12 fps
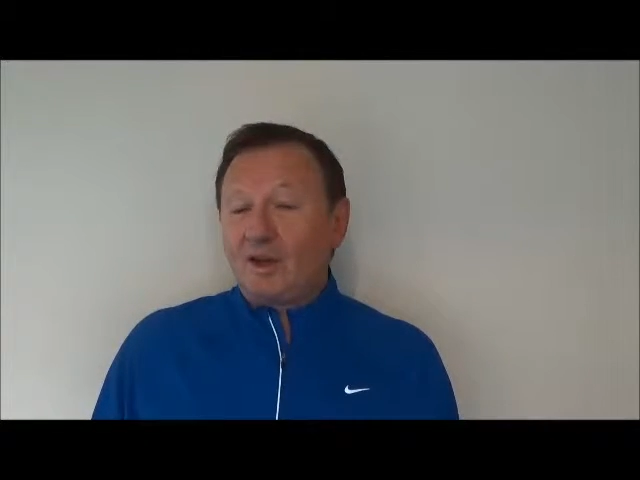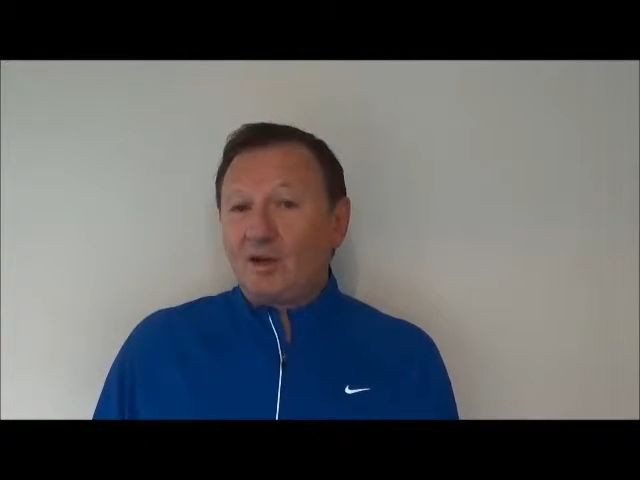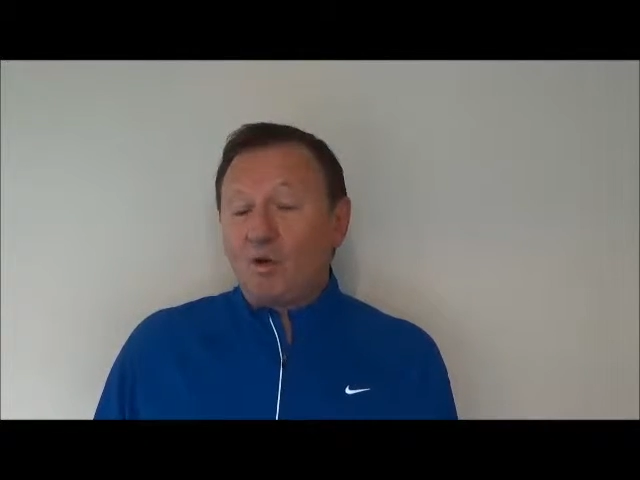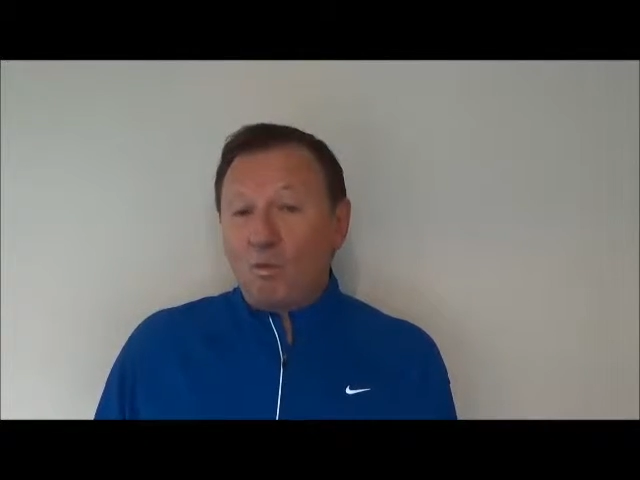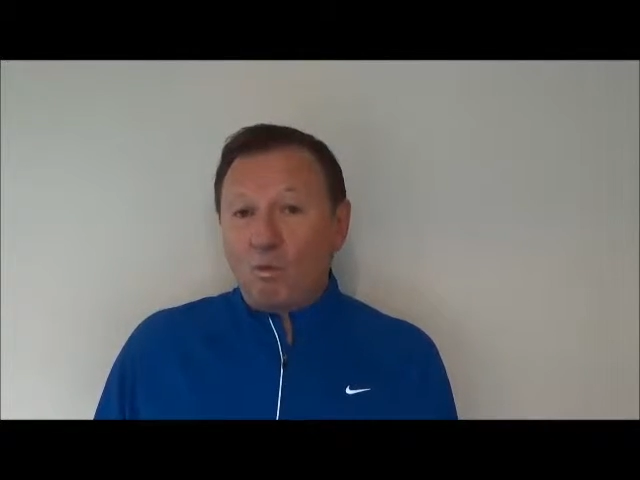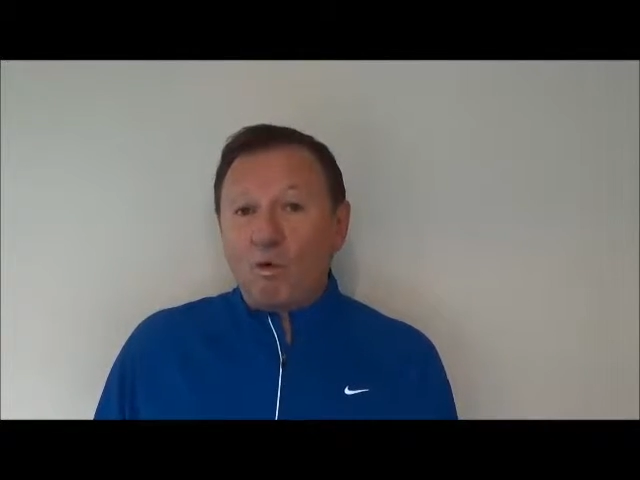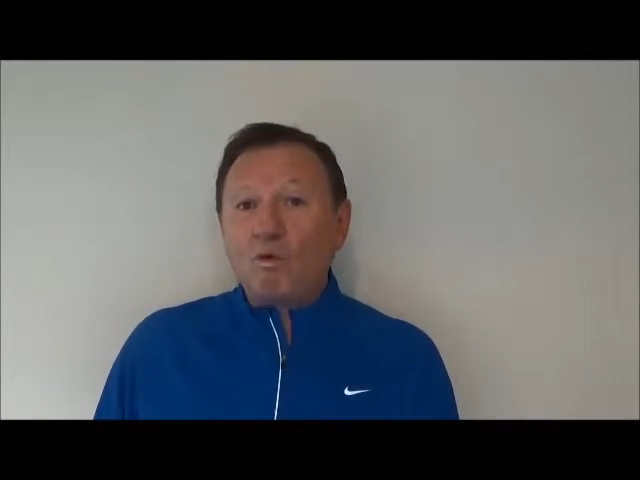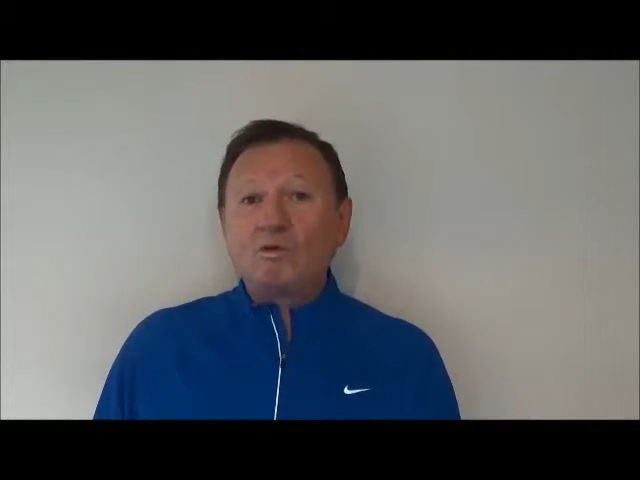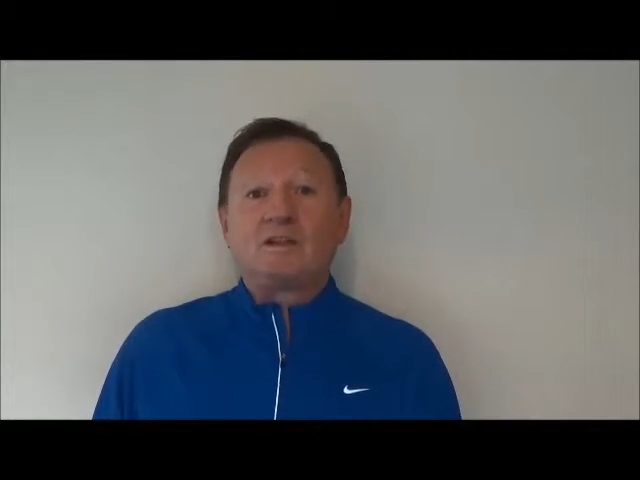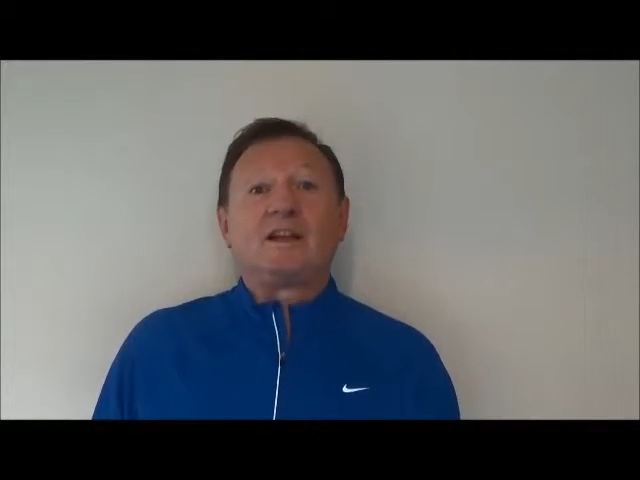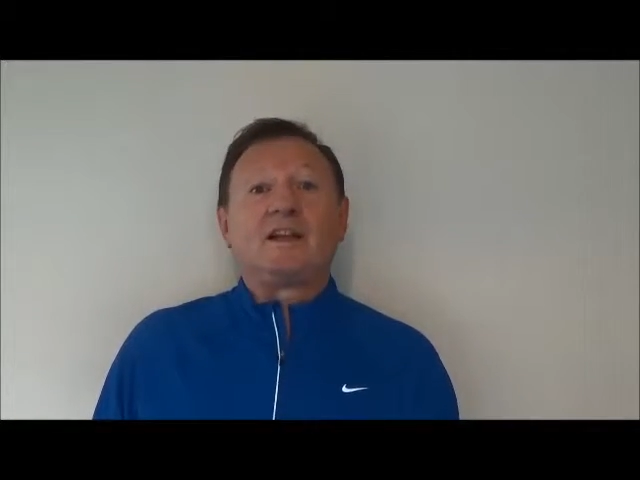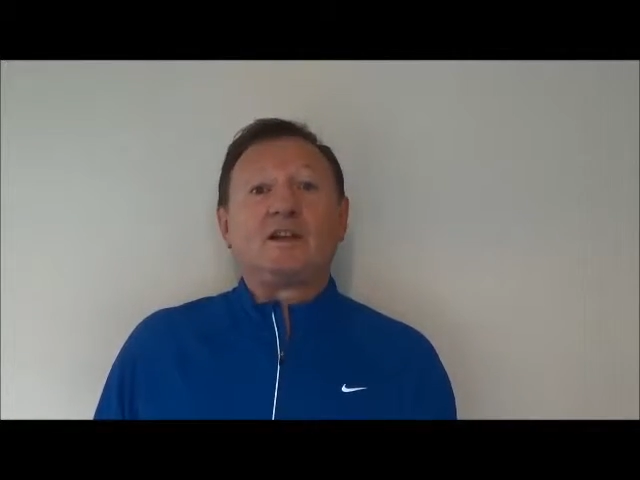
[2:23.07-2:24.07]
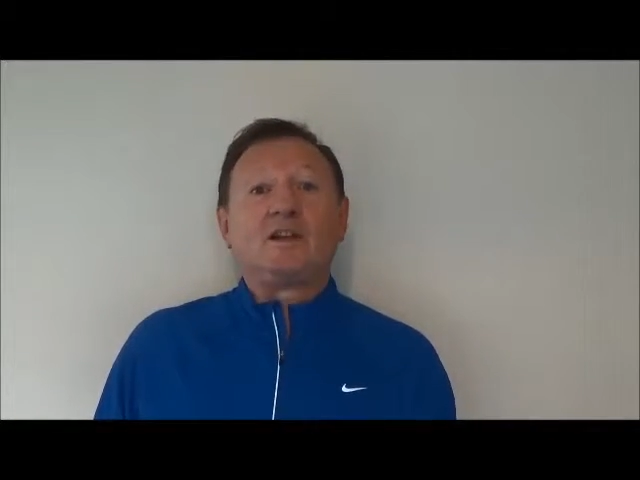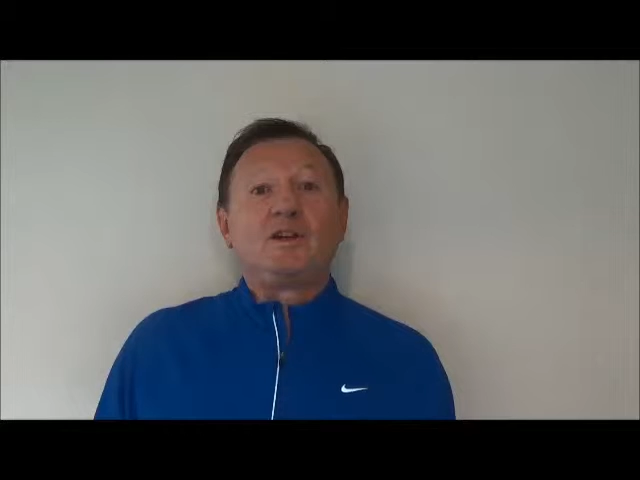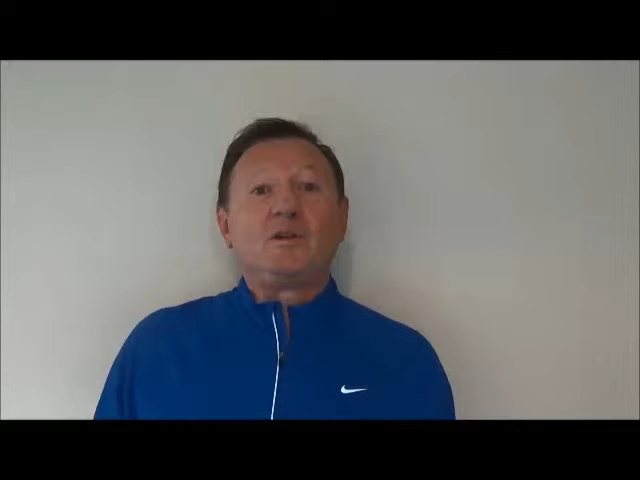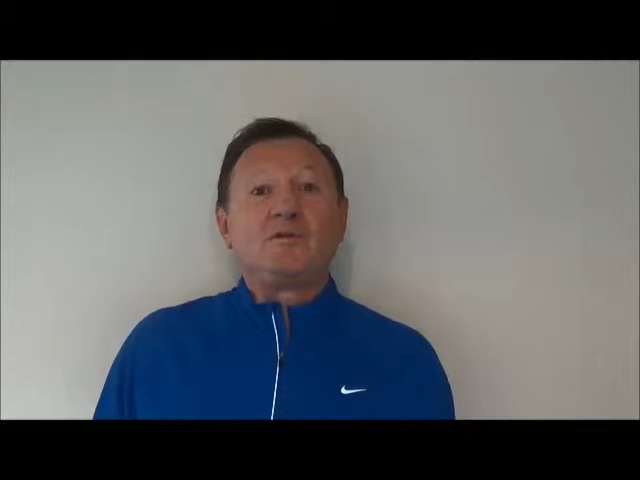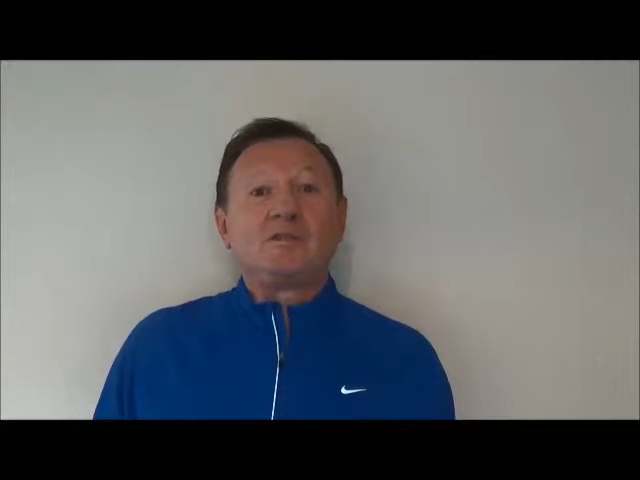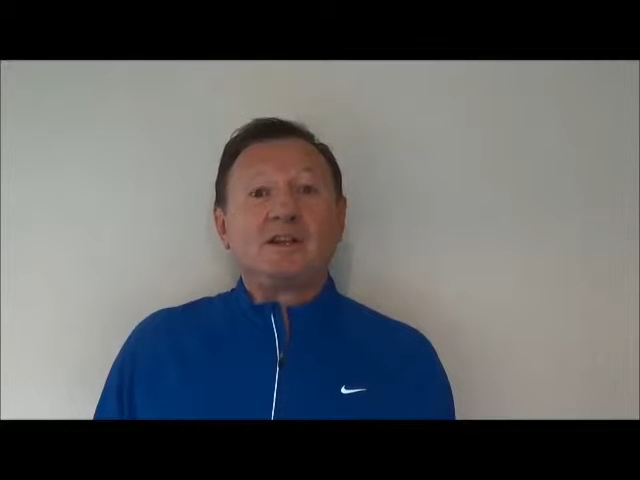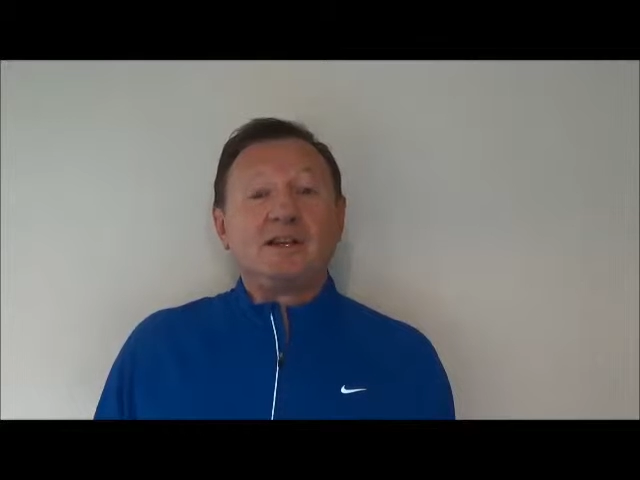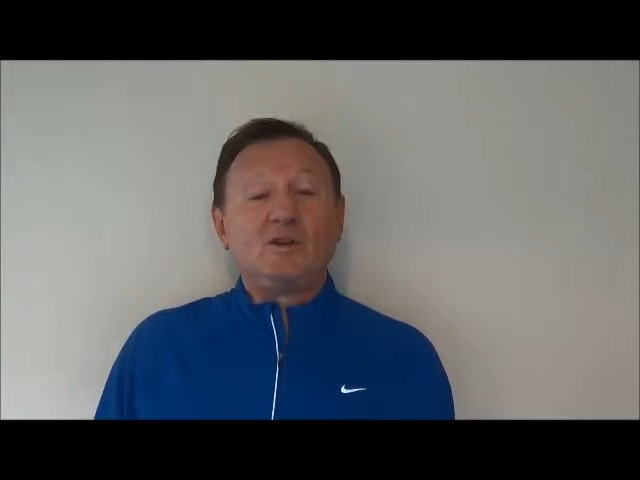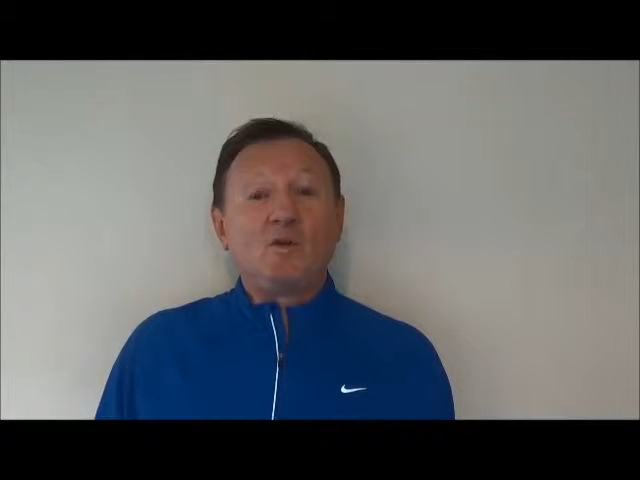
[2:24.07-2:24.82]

your water that you use in